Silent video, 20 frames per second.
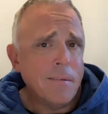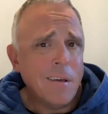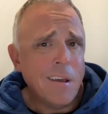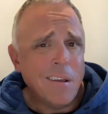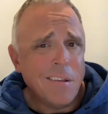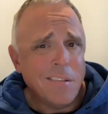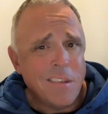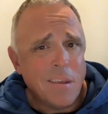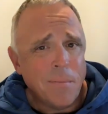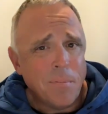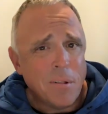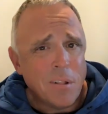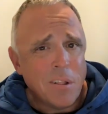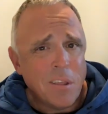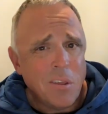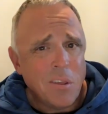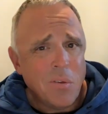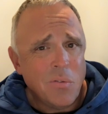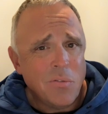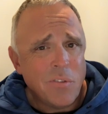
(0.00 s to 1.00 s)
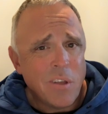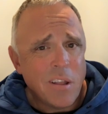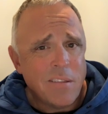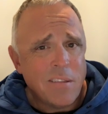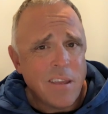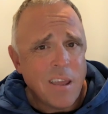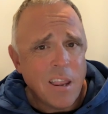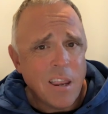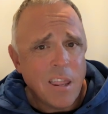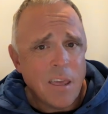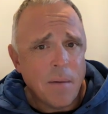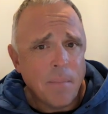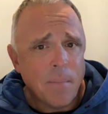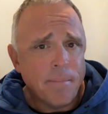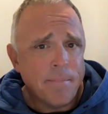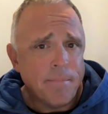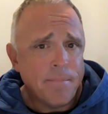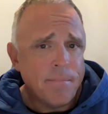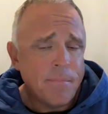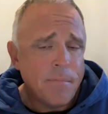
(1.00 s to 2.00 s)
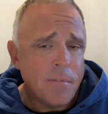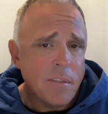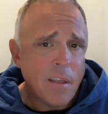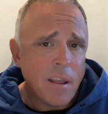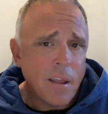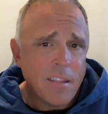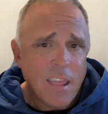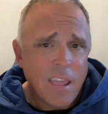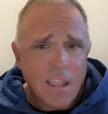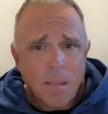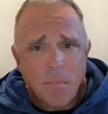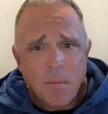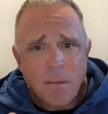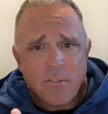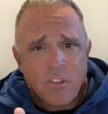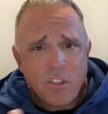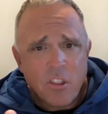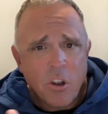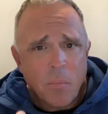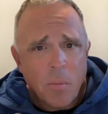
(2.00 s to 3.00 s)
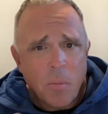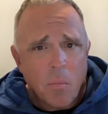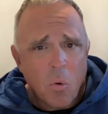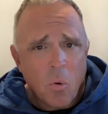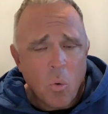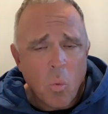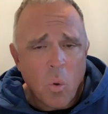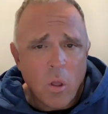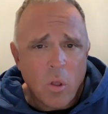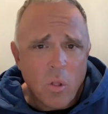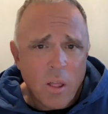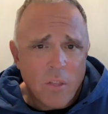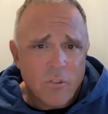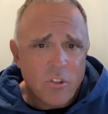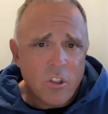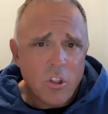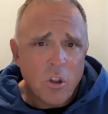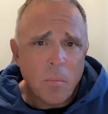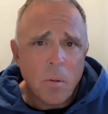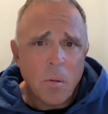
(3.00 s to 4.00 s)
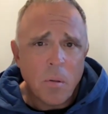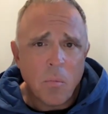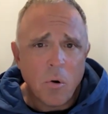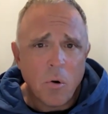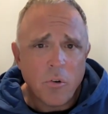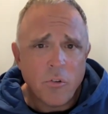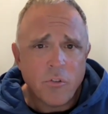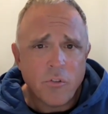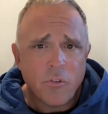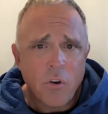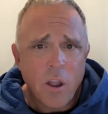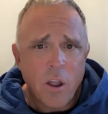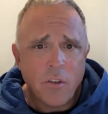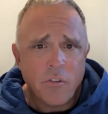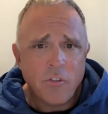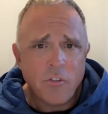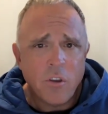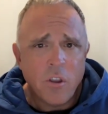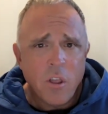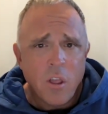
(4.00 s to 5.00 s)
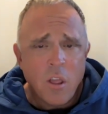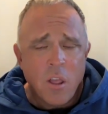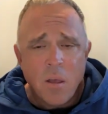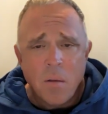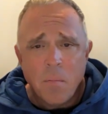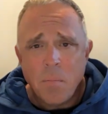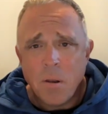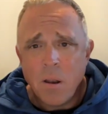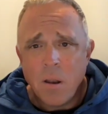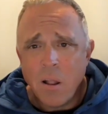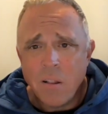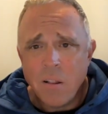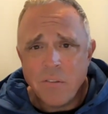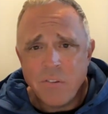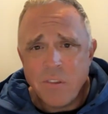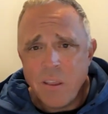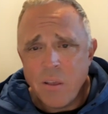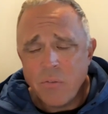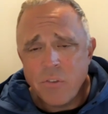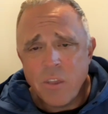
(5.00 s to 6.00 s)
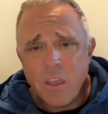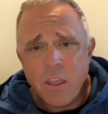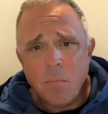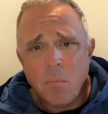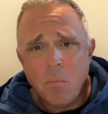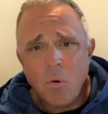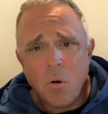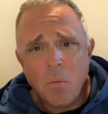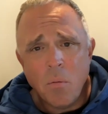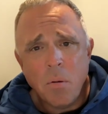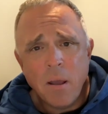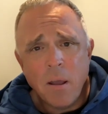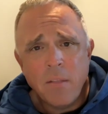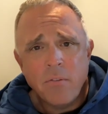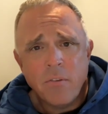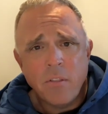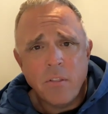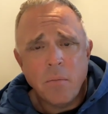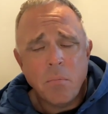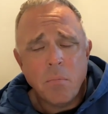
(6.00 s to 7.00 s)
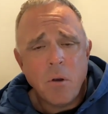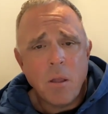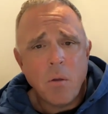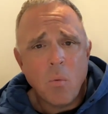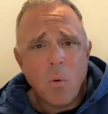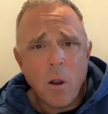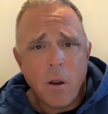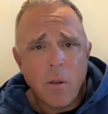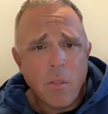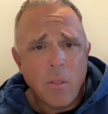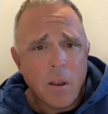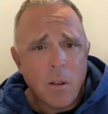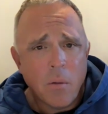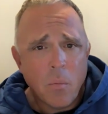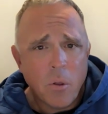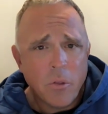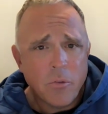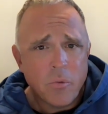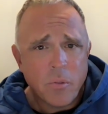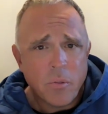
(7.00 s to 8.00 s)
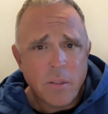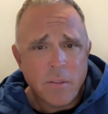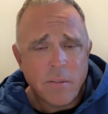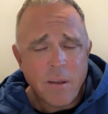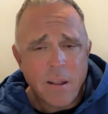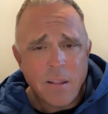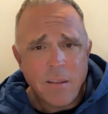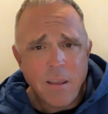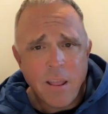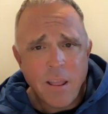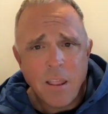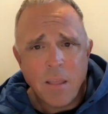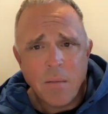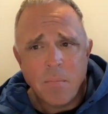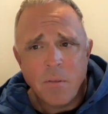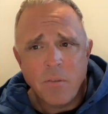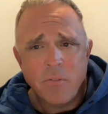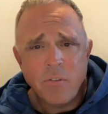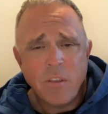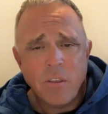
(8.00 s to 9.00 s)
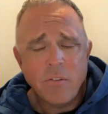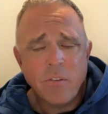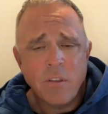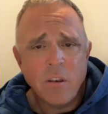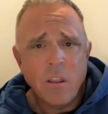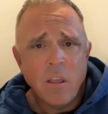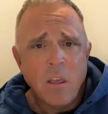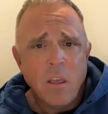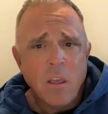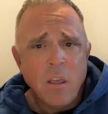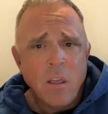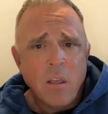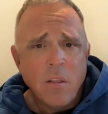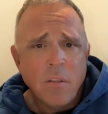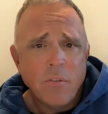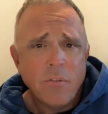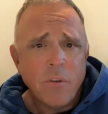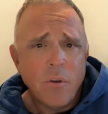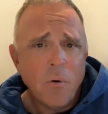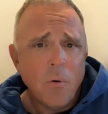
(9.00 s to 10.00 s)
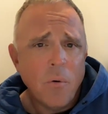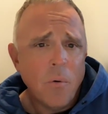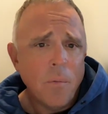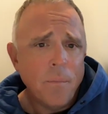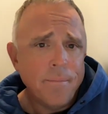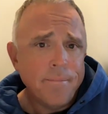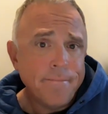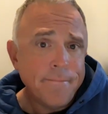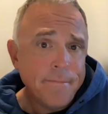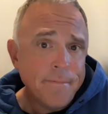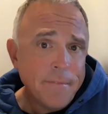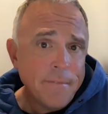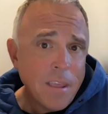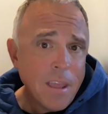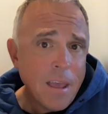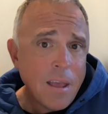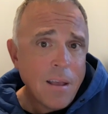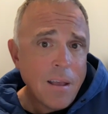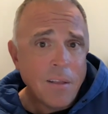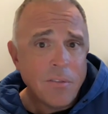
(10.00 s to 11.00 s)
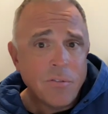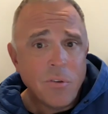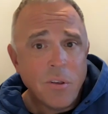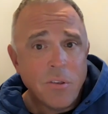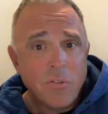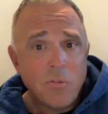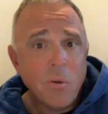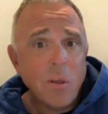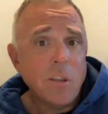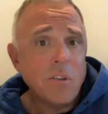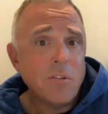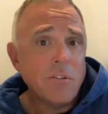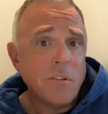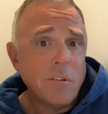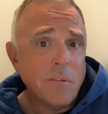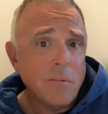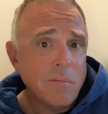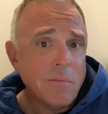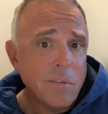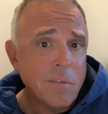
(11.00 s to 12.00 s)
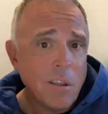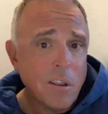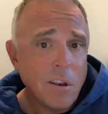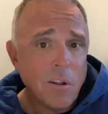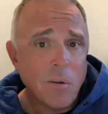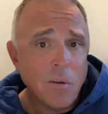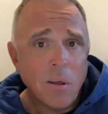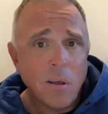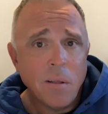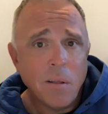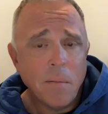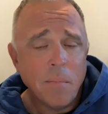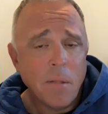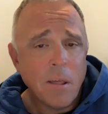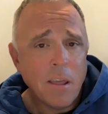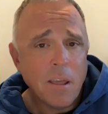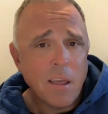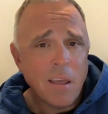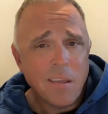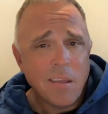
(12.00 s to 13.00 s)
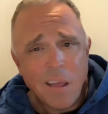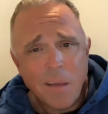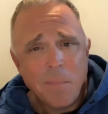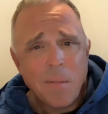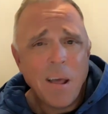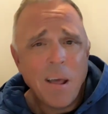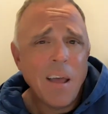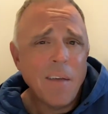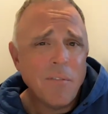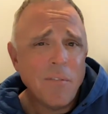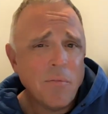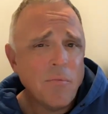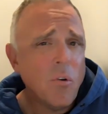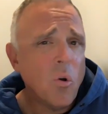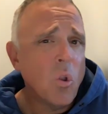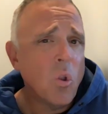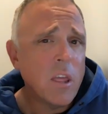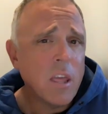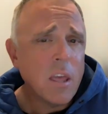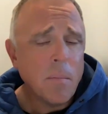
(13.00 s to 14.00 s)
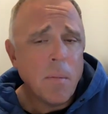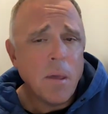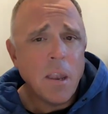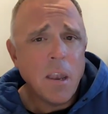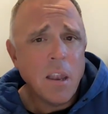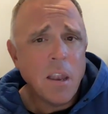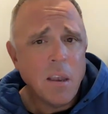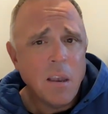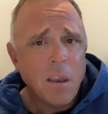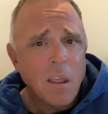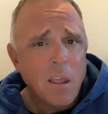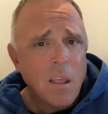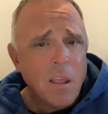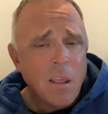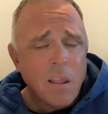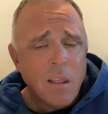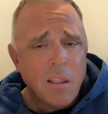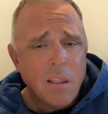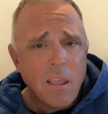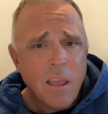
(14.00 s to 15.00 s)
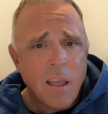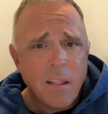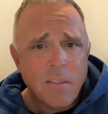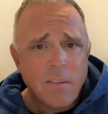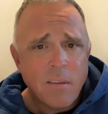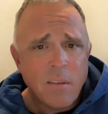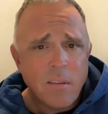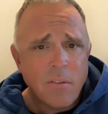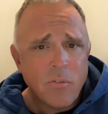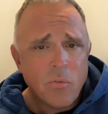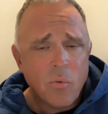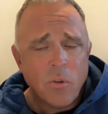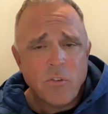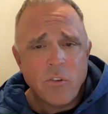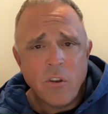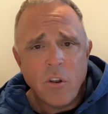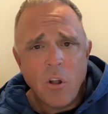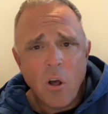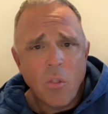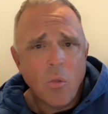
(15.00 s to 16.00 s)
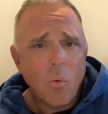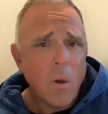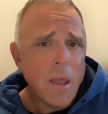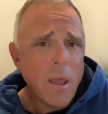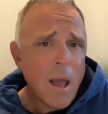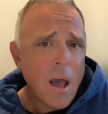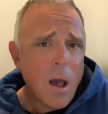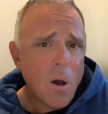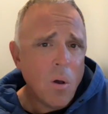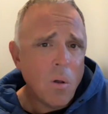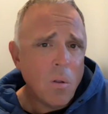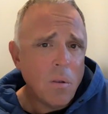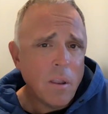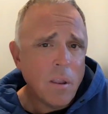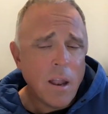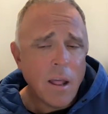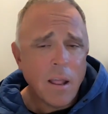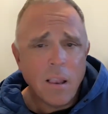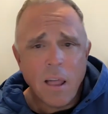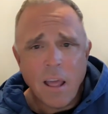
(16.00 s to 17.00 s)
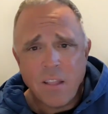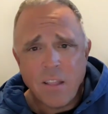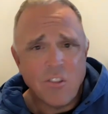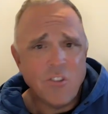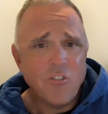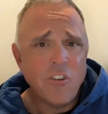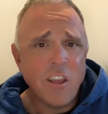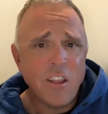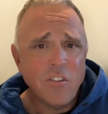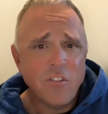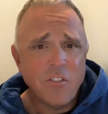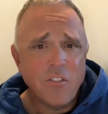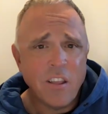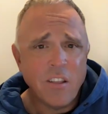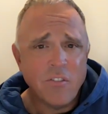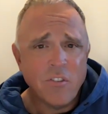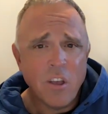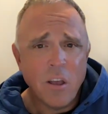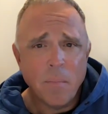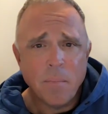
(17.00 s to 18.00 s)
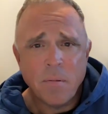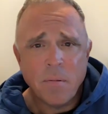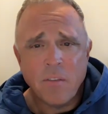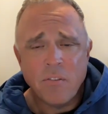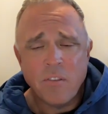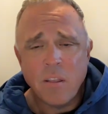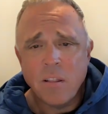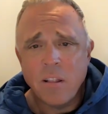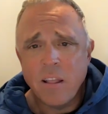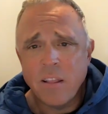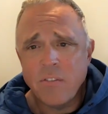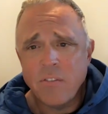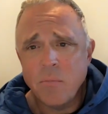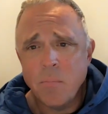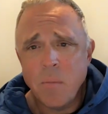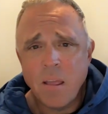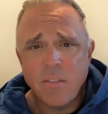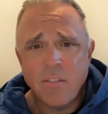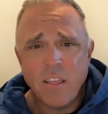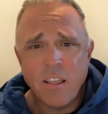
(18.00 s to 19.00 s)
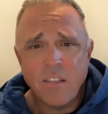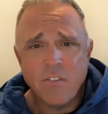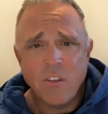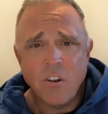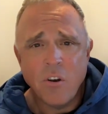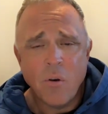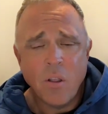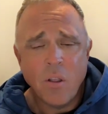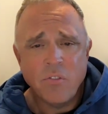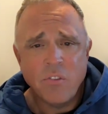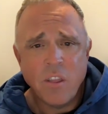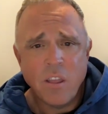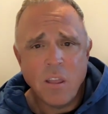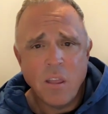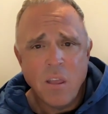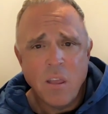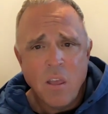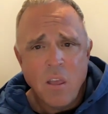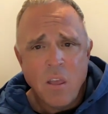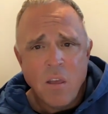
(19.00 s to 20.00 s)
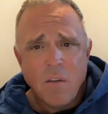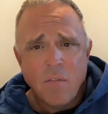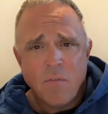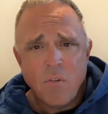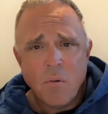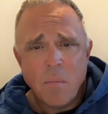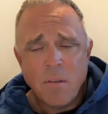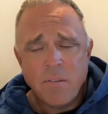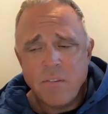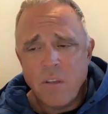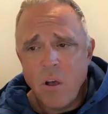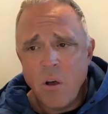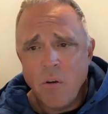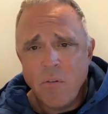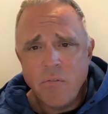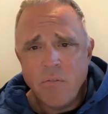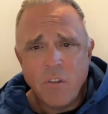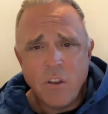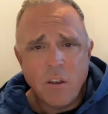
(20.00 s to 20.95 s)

I typically use titanium. Titanium gets a little bit more wiggle, has a little bit more stretch, but honestly, I was getting more bites on the bright wire than I was with the titanium this season. So yeah, that's why I switched. I'm like I haven't fully committed yet to switching all the way out, and I like to change things up because I like to make things interesting for myself,